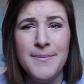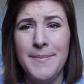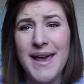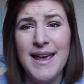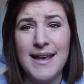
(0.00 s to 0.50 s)

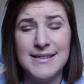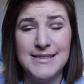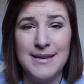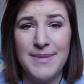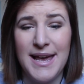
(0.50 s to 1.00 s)
making it
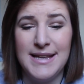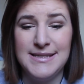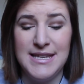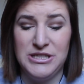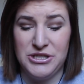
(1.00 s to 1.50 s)
seem like
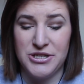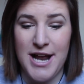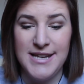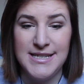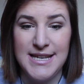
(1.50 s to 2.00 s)
it's this
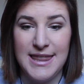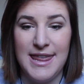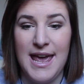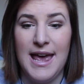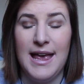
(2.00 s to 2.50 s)
trendy
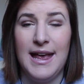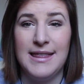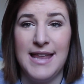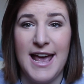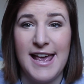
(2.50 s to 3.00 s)
thing,
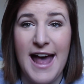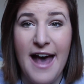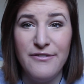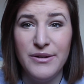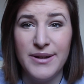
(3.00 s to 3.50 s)
and like
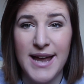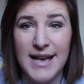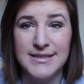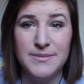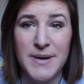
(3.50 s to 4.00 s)
everyone
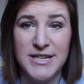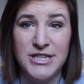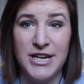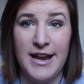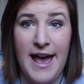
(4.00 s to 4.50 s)
has
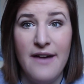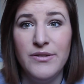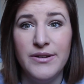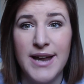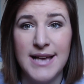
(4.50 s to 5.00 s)
depression and
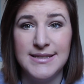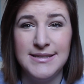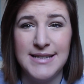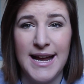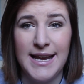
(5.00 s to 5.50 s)
everyone has
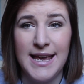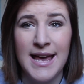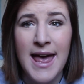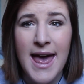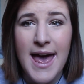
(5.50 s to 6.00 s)

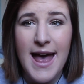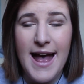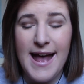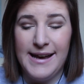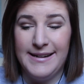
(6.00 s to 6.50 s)
anxiety,
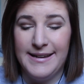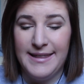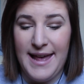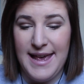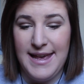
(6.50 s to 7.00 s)
and
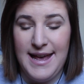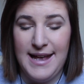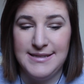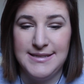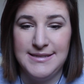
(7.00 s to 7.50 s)
like
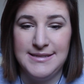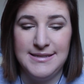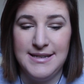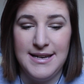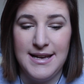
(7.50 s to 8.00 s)

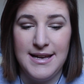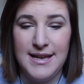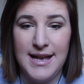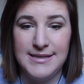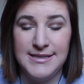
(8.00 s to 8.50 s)
it's
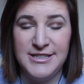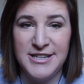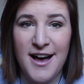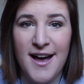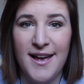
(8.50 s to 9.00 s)

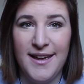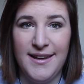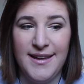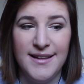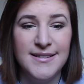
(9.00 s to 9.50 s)
not
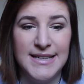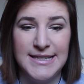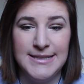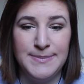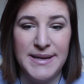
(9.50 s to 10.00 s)
an
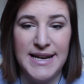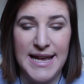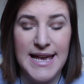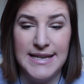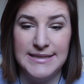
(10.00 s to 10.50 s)
illness, but
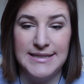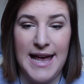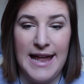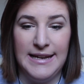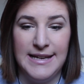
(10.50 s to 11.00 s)
it is,
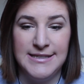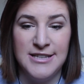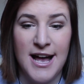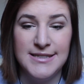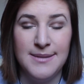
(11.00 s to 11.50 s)
and it's
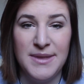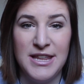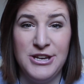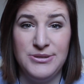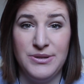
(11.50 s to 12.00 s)
not
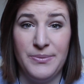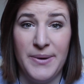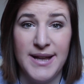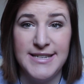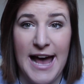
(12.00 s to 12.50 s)
something that you should
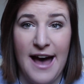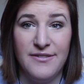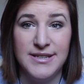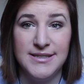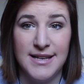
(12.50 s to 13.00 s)
want to
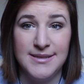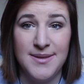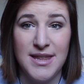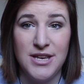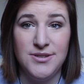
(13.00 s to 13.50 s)
have, and it's not
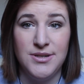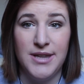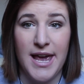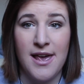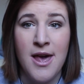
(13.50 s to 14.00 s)
something that you
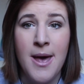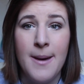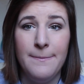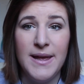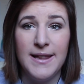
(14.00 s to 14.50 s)
should like
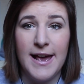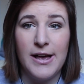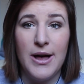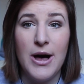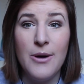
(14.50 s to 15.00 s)
be
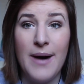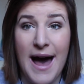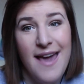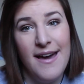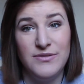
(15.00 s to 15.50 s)
like, oh,
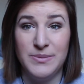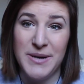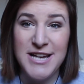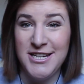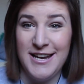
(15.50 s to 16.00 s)
I have
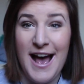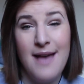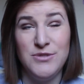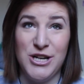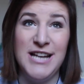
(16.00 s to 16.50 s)
depression,
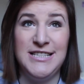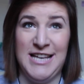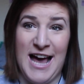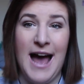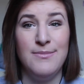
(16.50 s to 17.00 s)
I'm
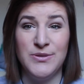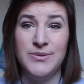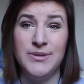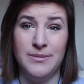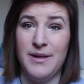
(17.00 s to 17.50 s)
trendy, I'm
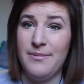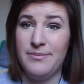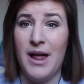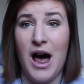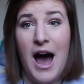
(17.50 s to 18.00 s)
cool, blah blah
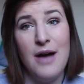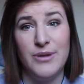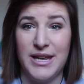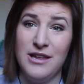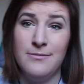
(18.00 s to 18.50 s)
blah, I
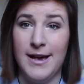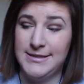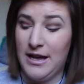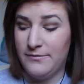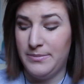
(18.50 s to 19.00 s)
want to kill
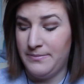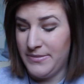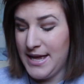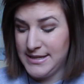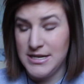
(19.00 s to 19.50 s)
myself.
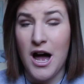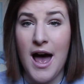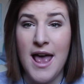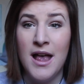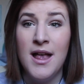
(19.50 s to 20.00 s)
That's
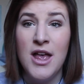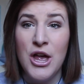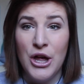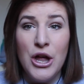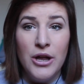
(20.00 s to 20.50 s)
not,
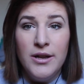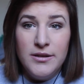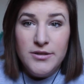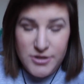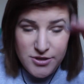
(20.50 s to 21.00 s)

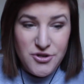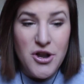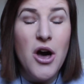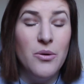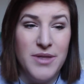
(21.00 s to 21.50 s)

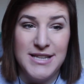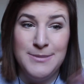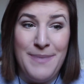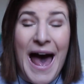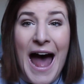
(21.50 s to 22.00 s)
no,
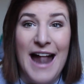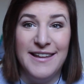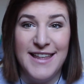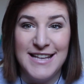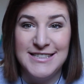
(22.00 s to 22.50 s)
that's
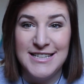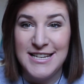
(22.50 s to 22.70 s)
bad, that's